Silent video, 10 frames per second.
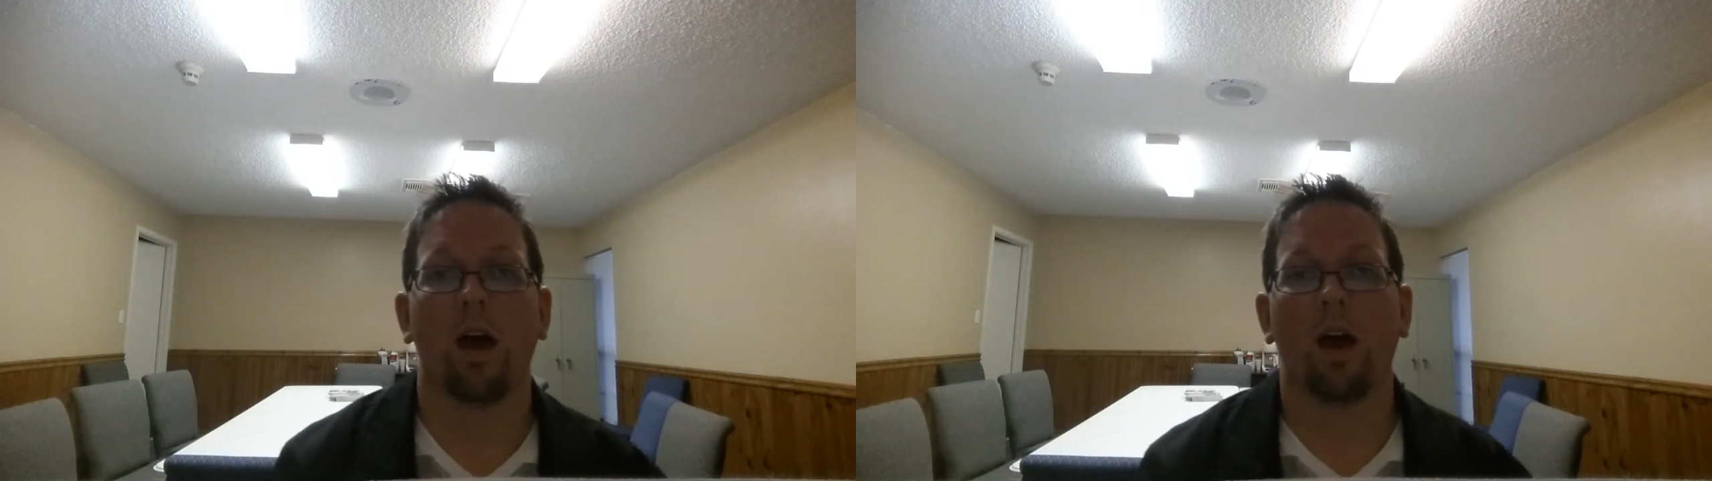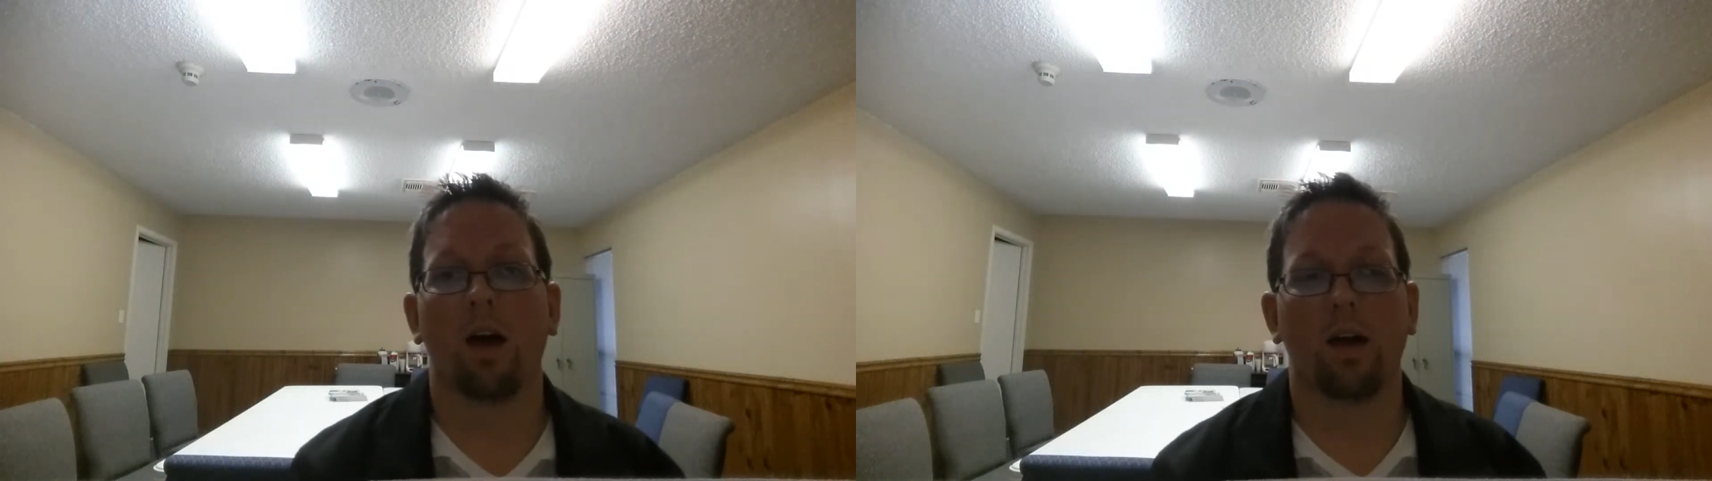
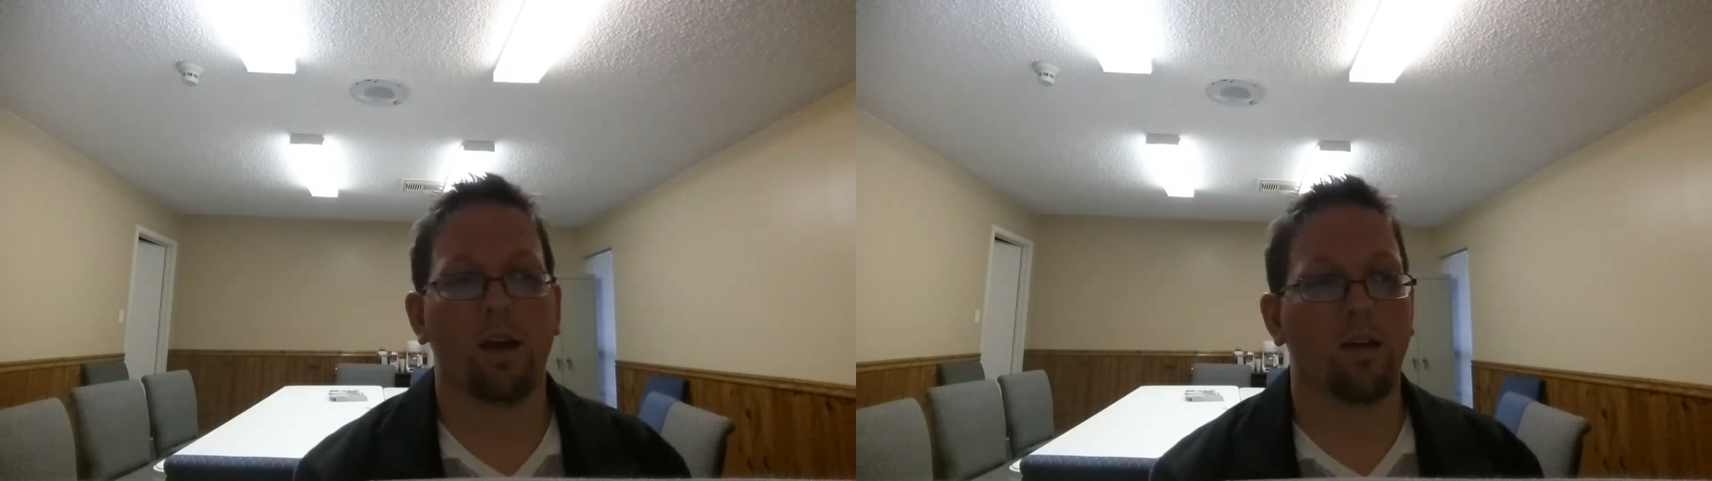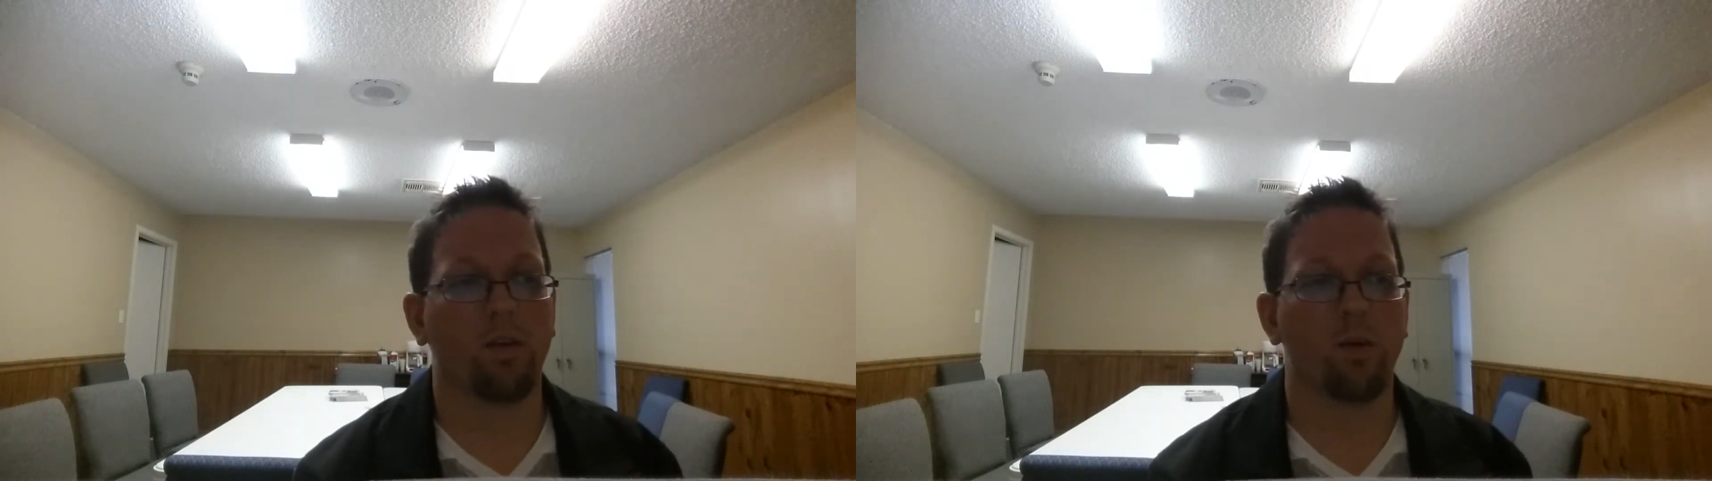Hi
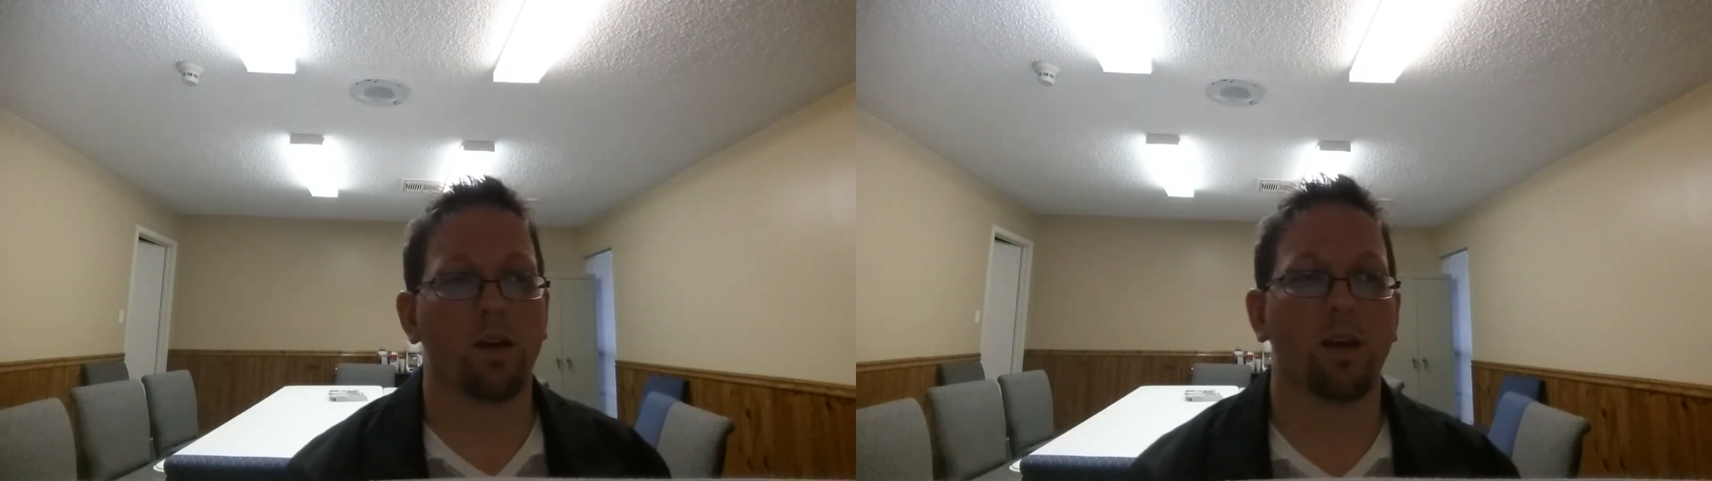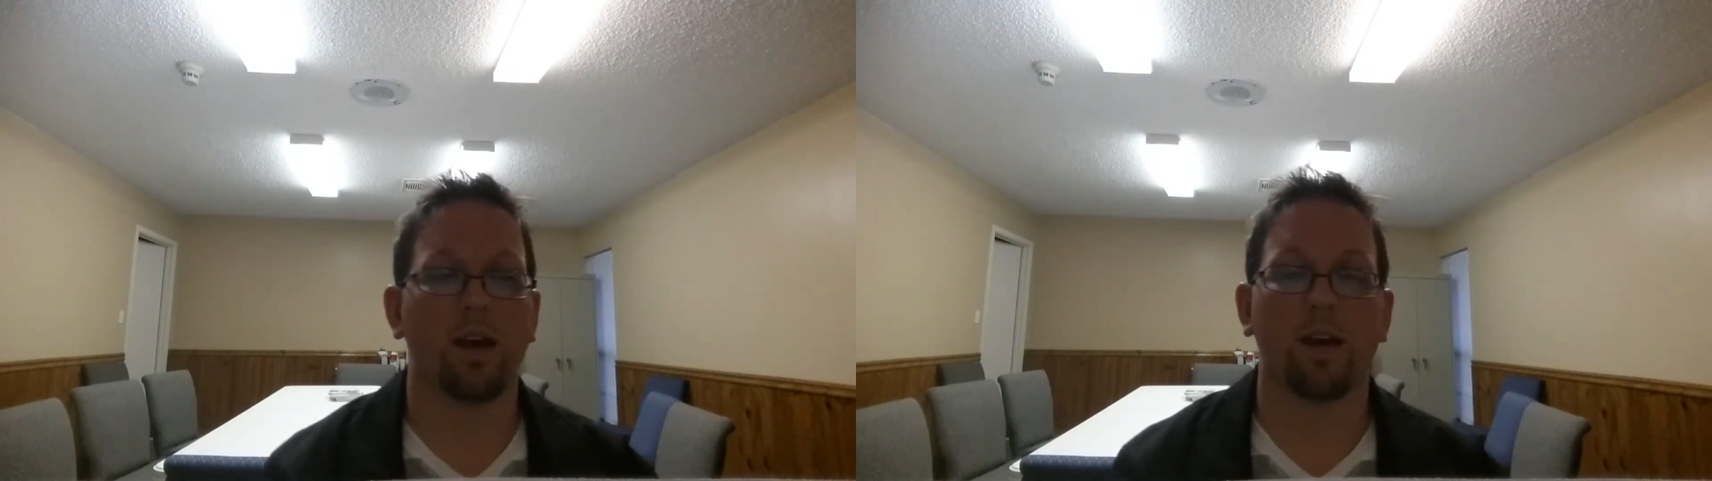
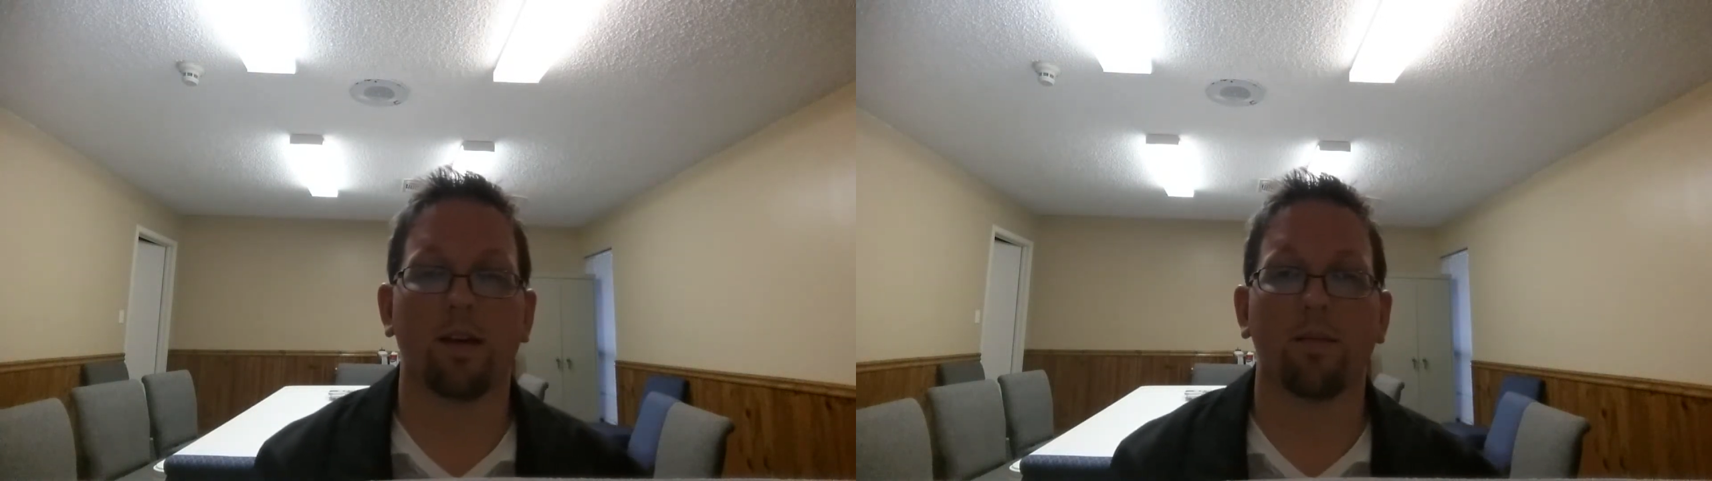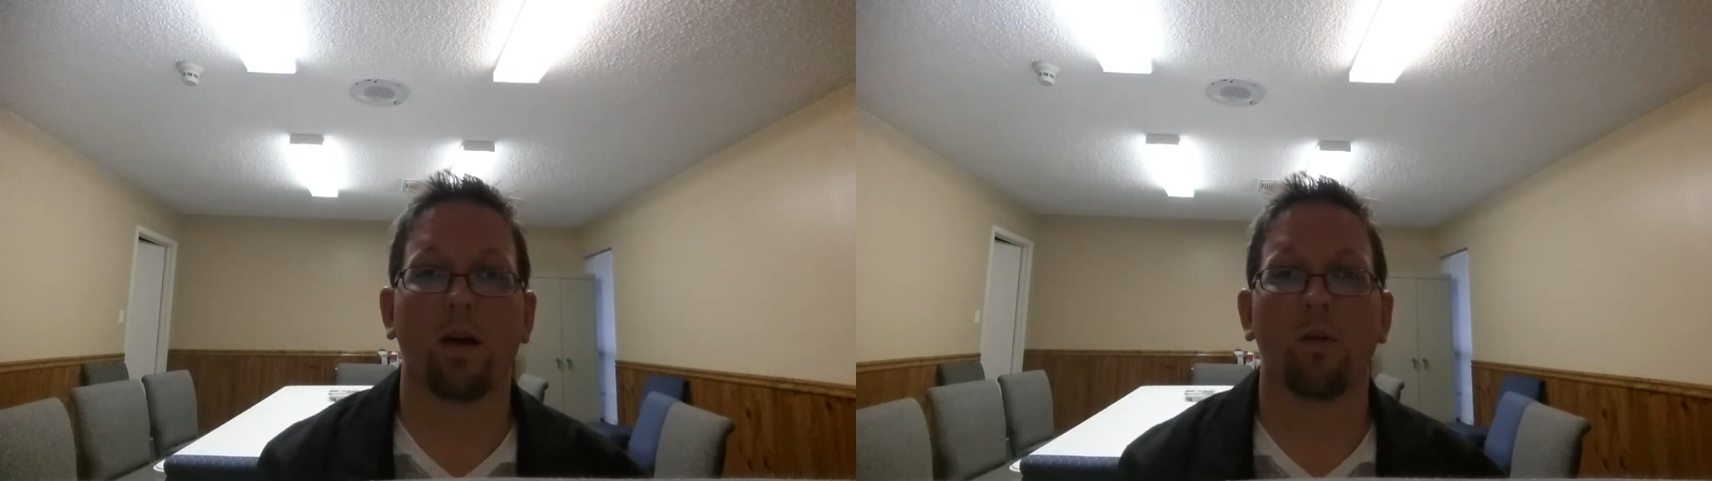everyone.
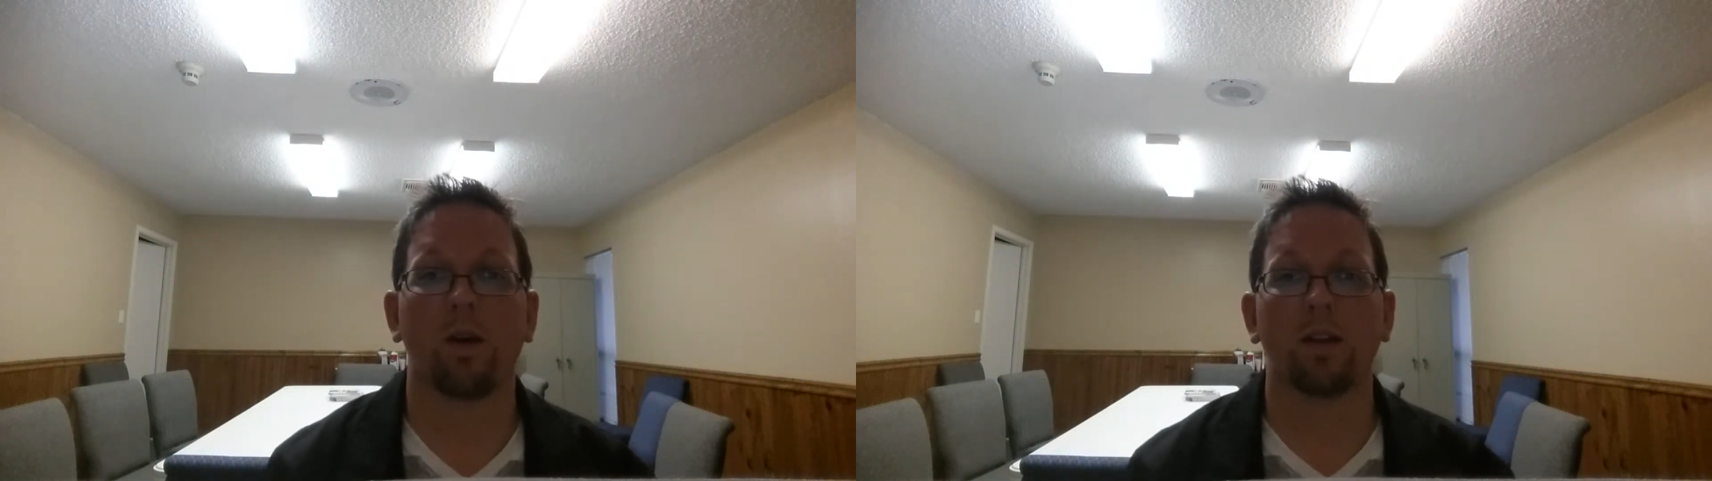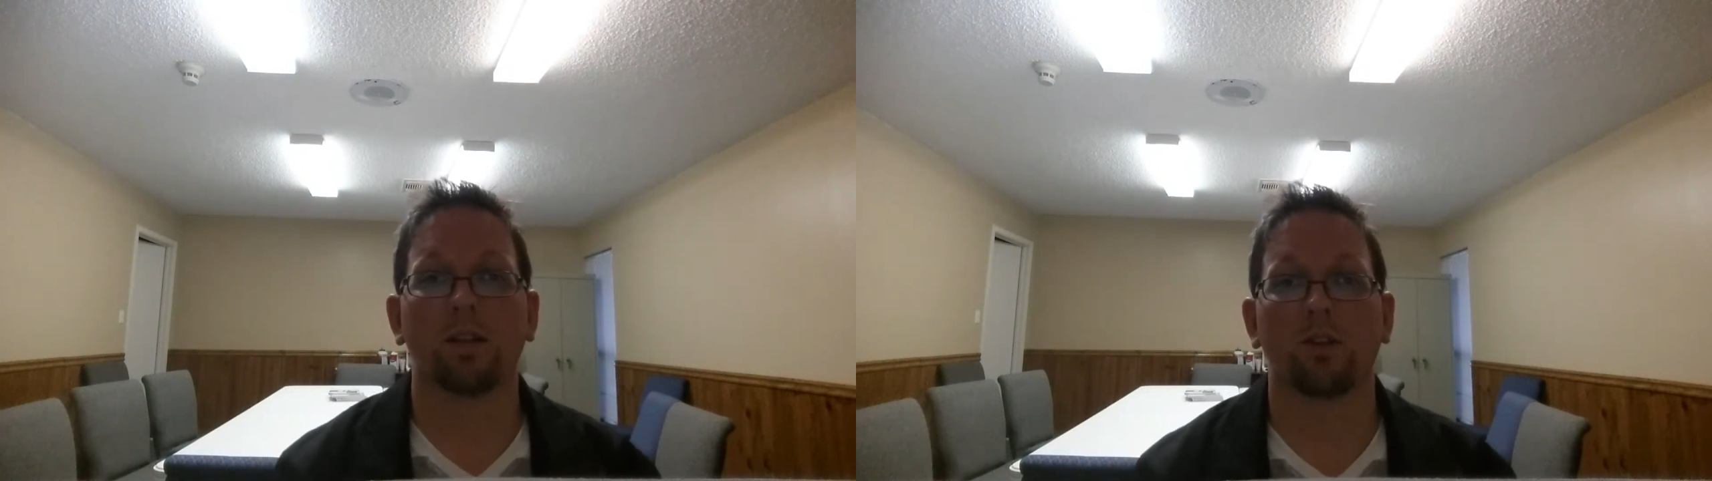I wanted to